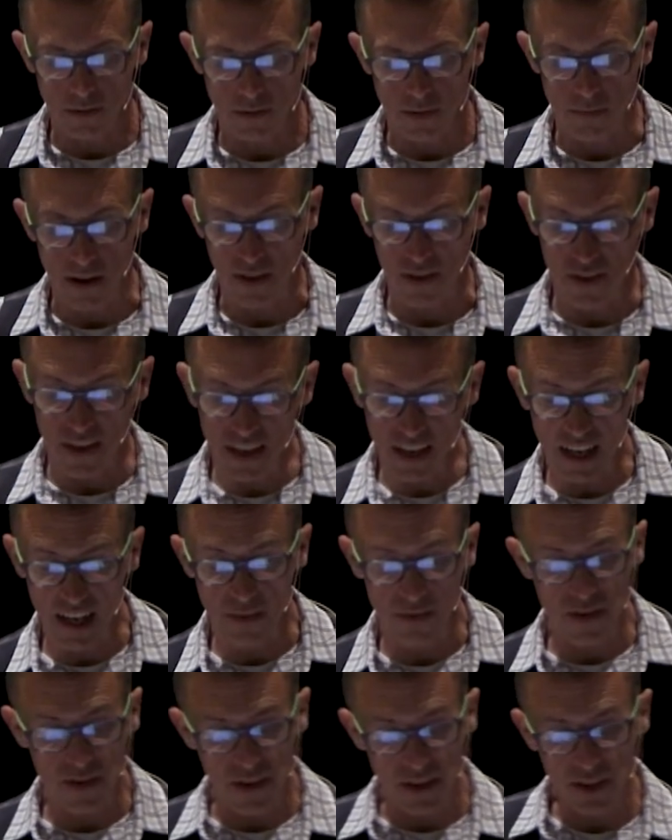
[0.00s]
Am I thinking
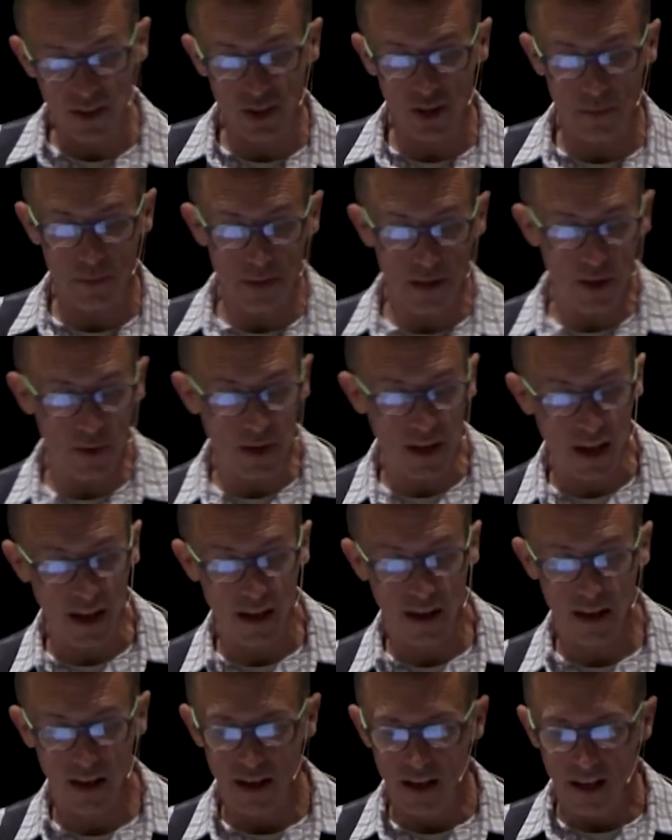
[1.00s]
everything's going to be
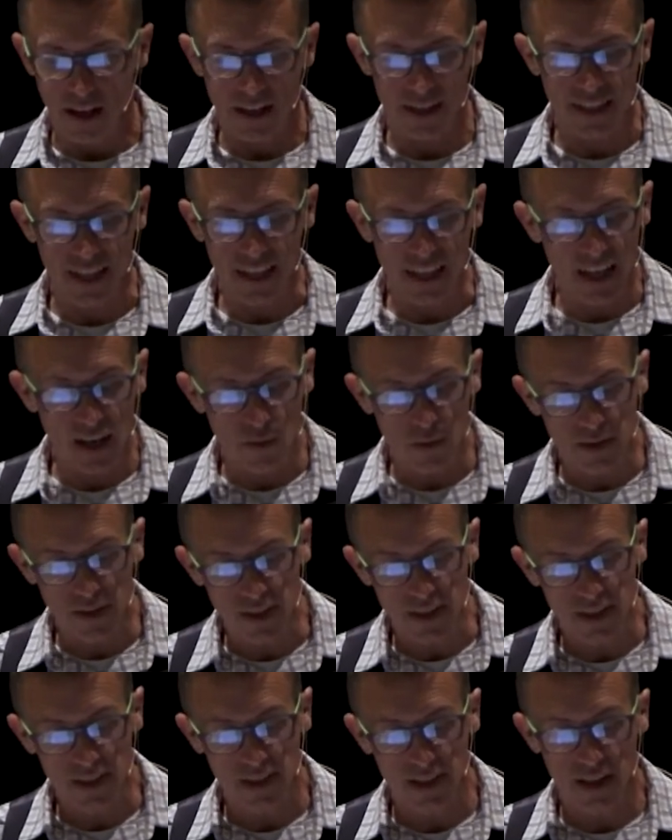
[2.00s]
okay? Guys, I can't
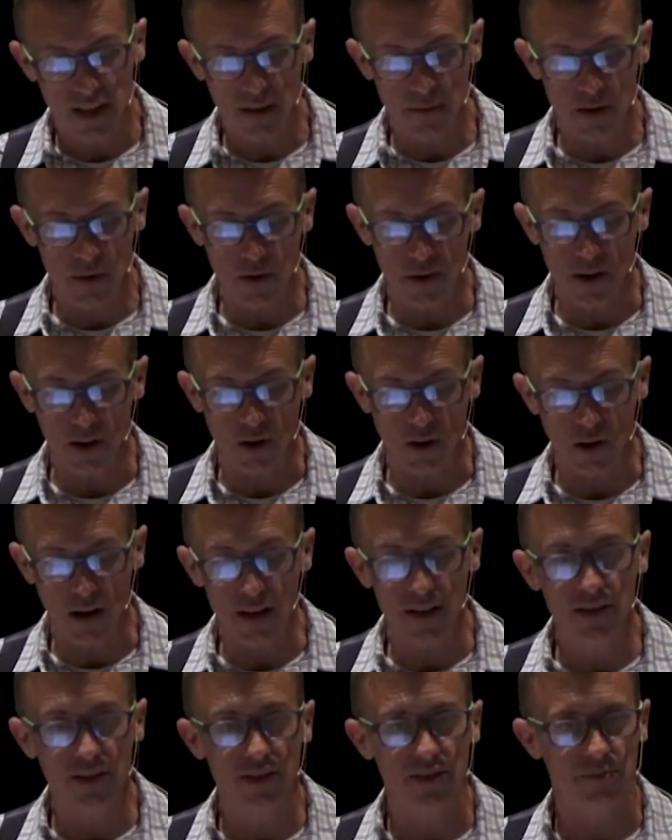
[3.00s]
resist the enemy without
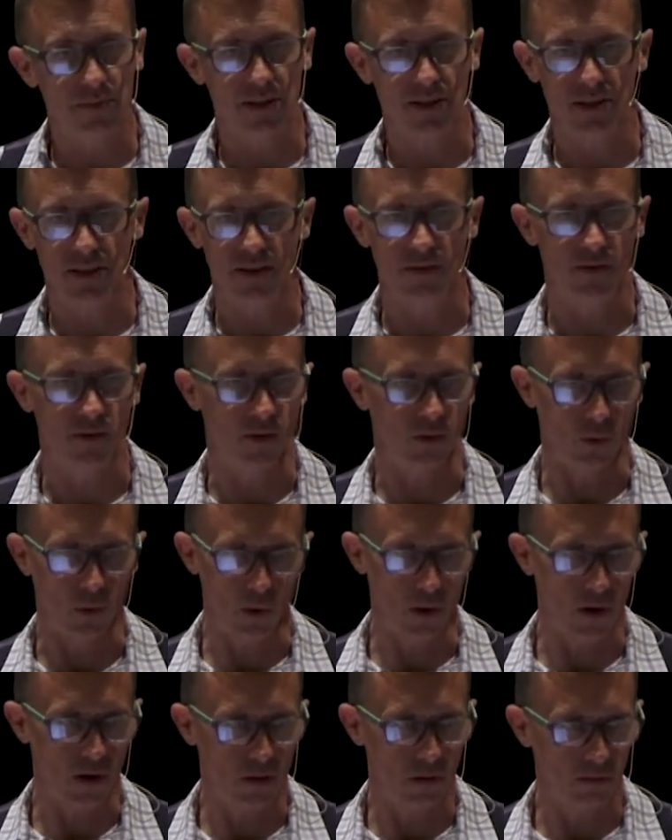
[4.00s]
Christ as my Savior and
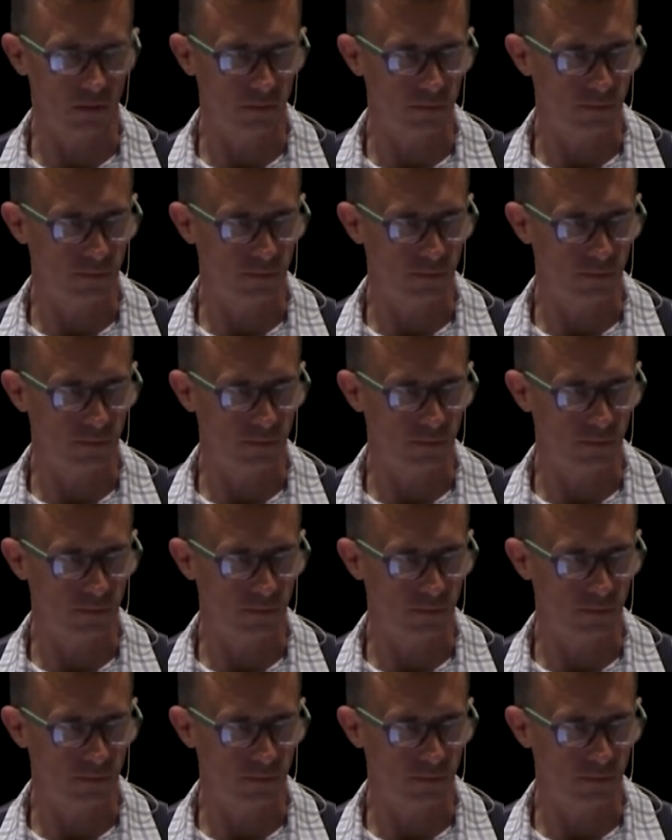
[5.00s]
Lord.